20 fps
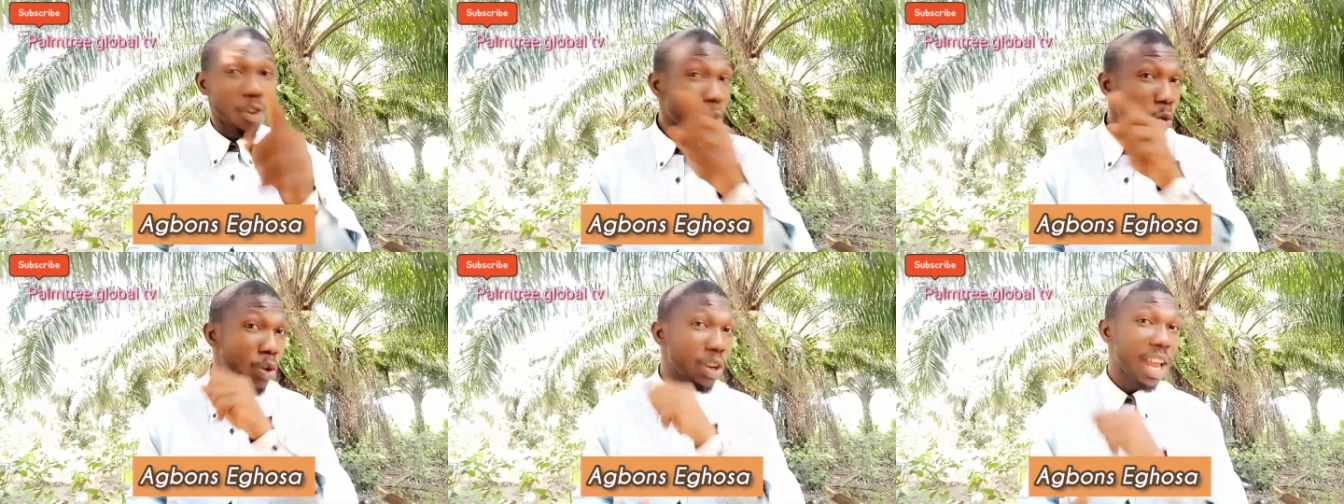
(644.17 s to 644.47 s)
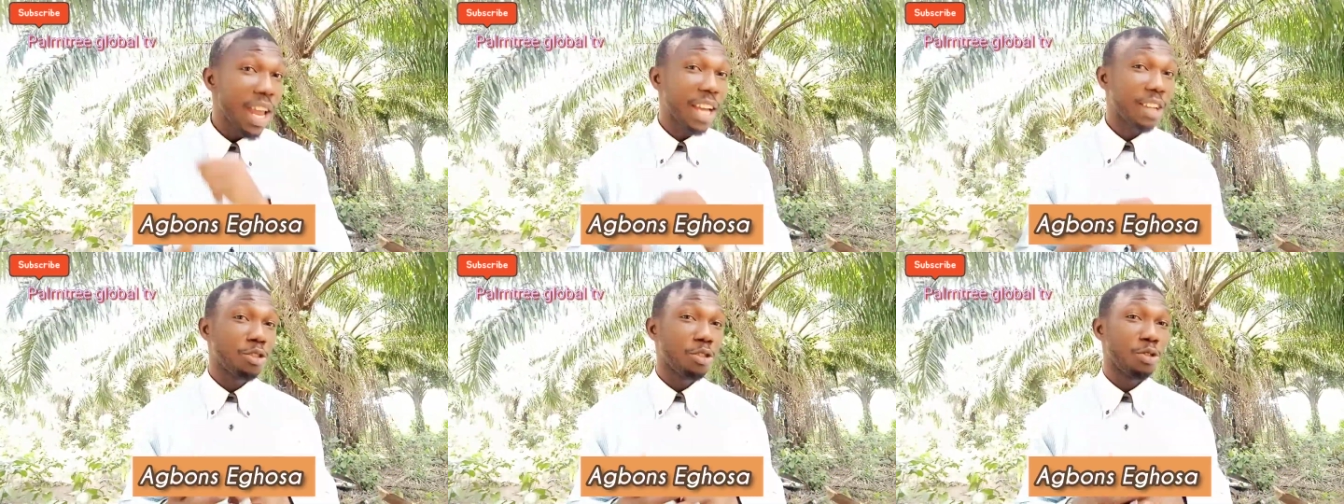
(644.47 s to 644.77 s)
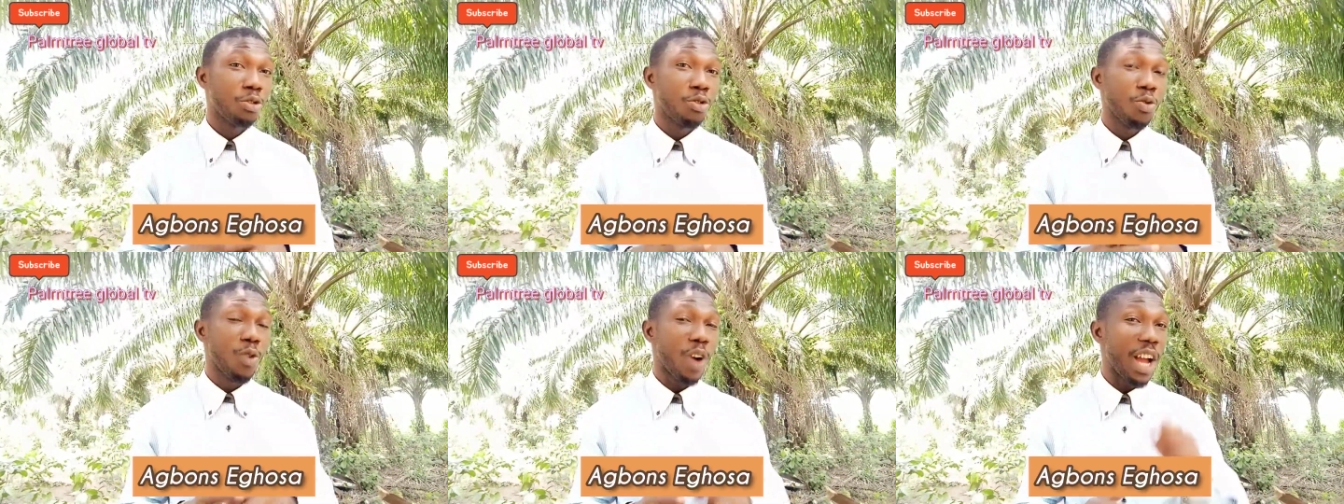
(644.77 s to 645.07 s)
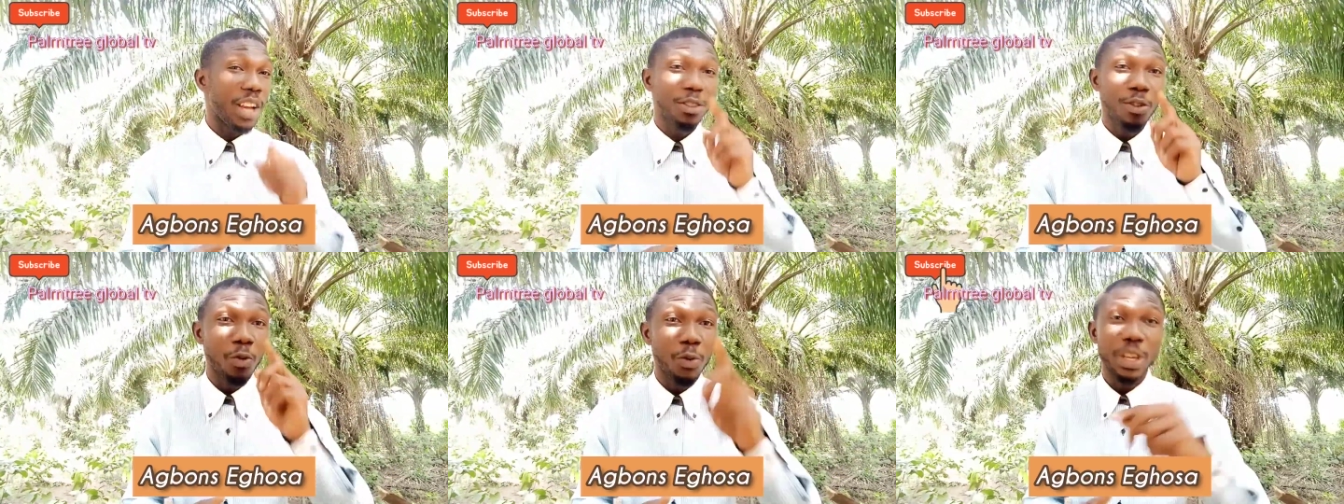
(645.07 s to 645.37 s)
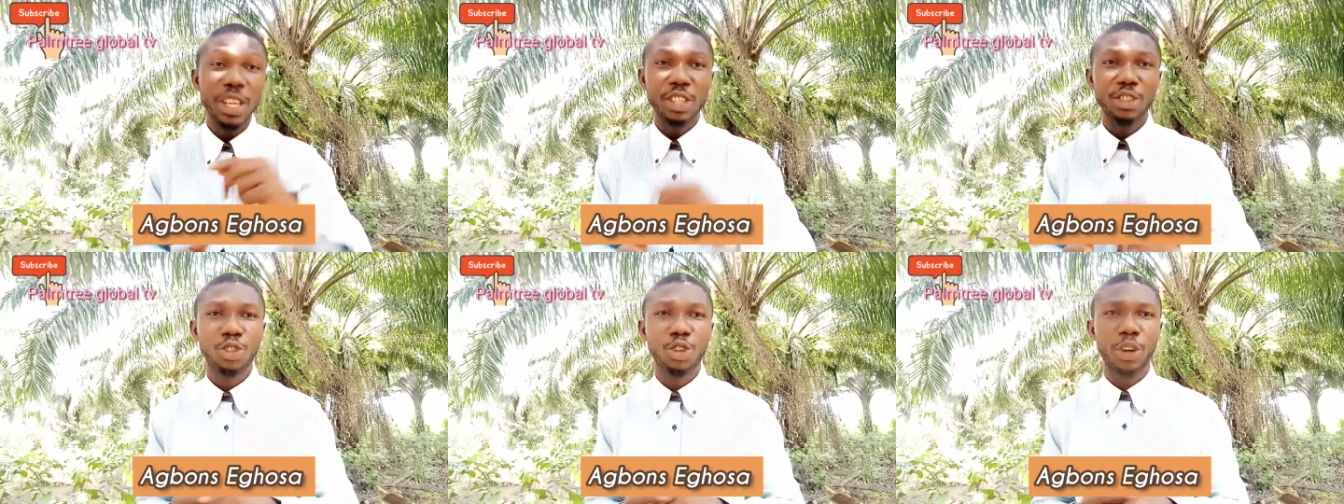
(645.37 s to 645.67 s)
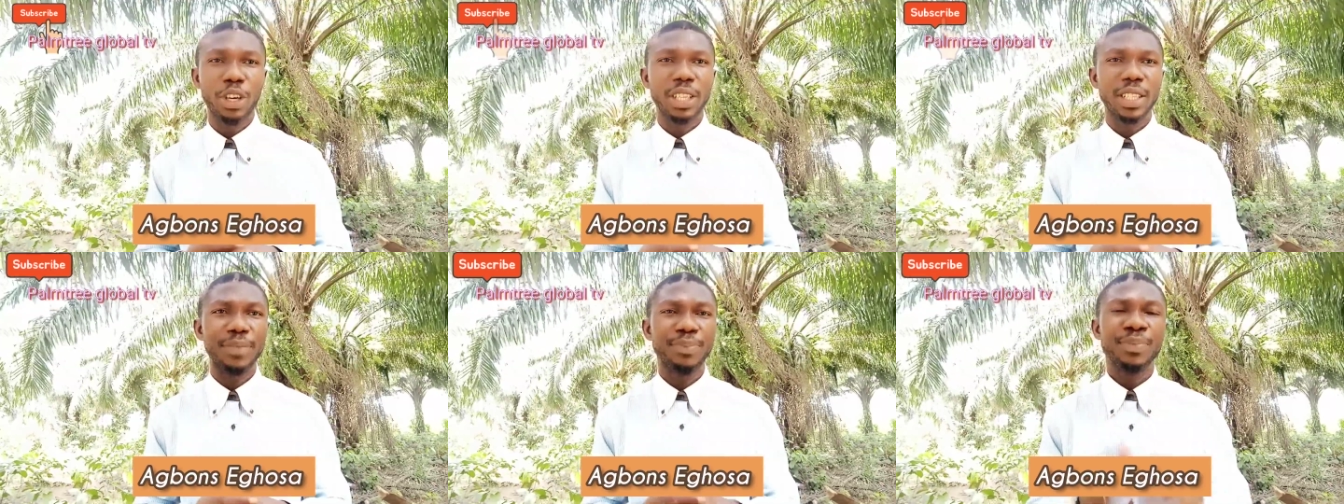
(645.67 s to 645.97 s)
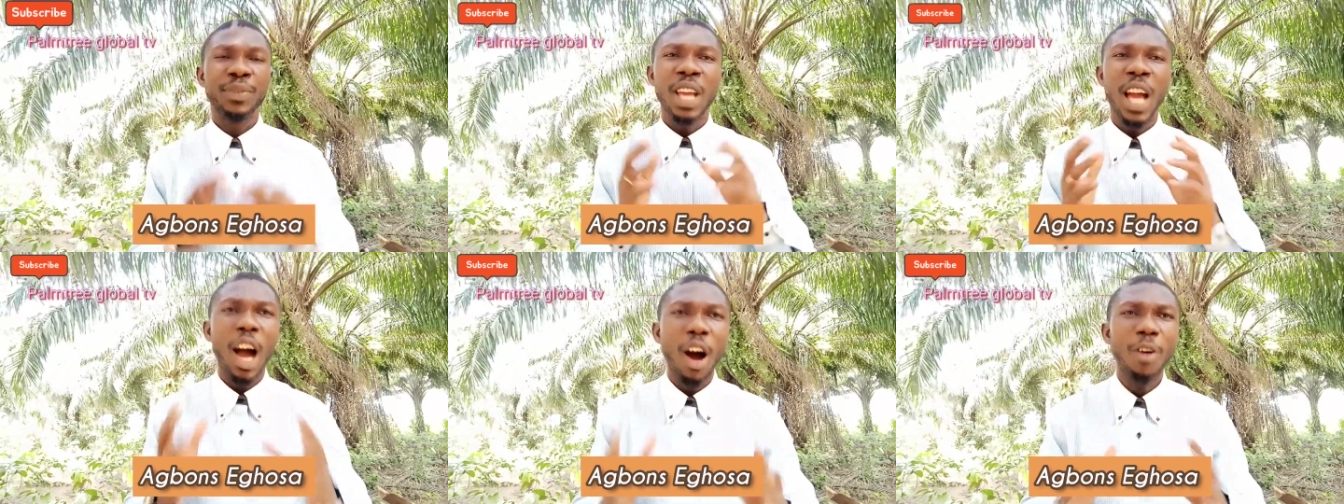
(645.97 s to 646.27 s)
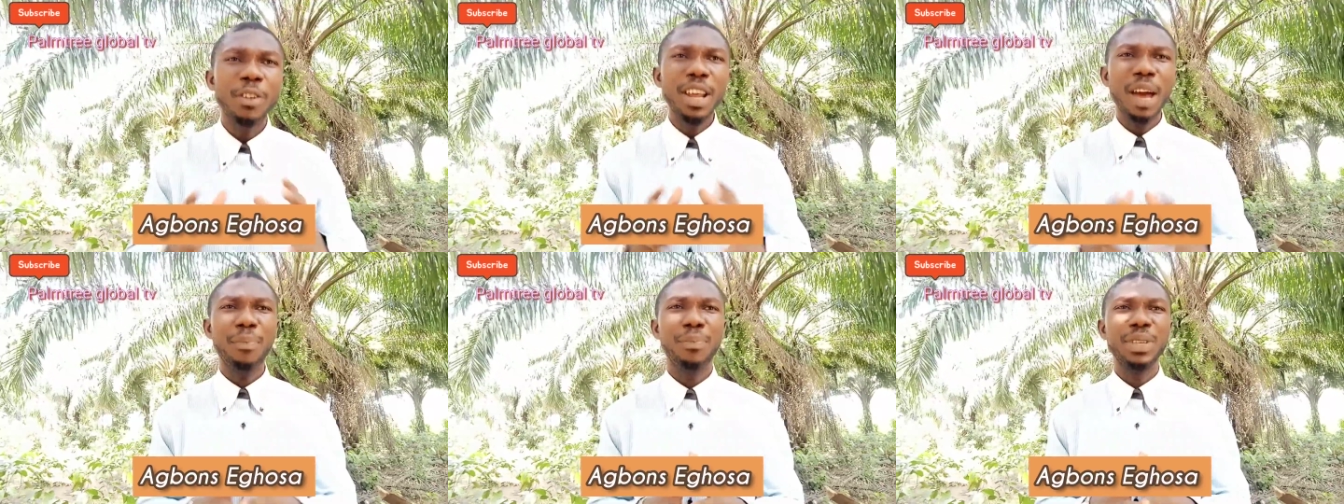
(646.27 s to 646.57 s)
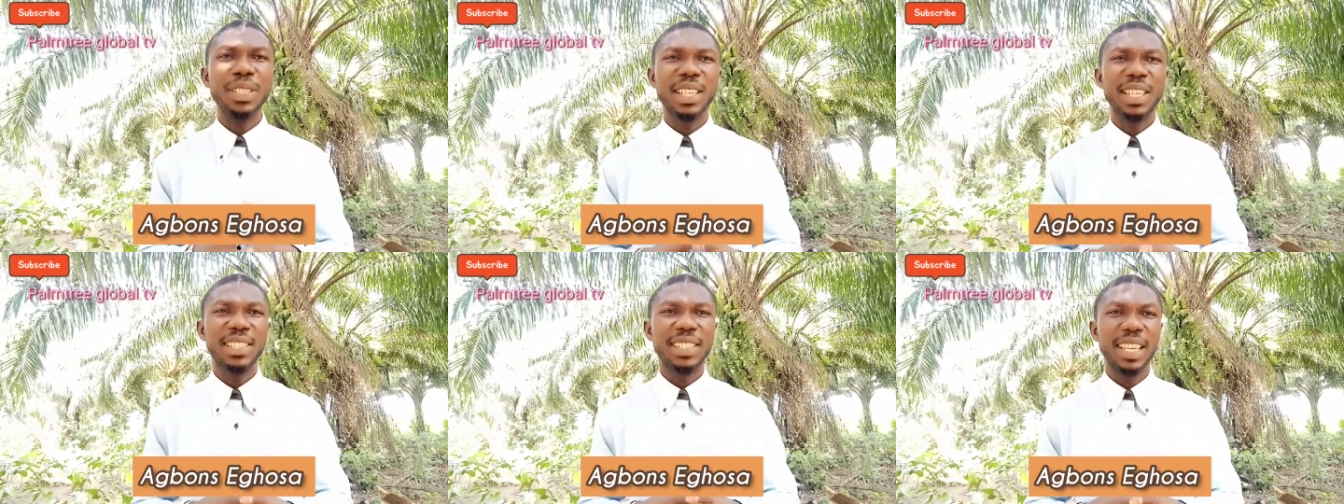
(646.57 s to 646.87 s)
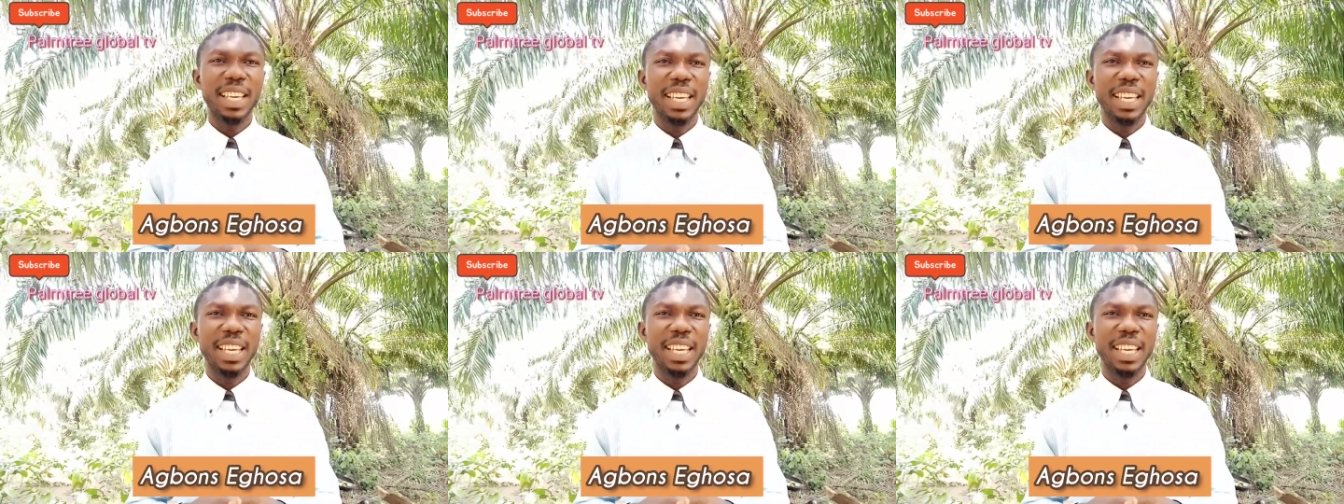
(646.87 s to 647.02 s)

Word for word: depends depending on you. If you want it like that, there's a fake.